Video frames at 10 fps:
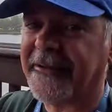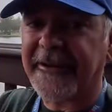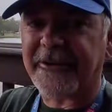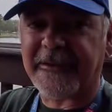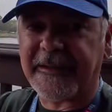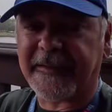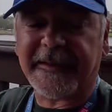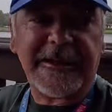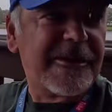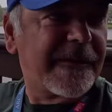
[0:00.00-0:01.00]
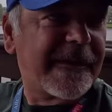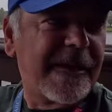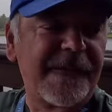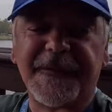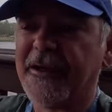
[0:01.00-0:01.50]
you literally seat
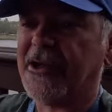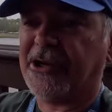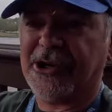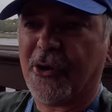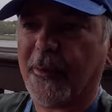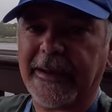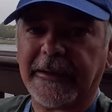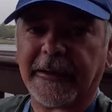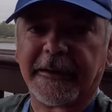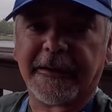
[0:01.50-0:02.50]
yourself, no waiting.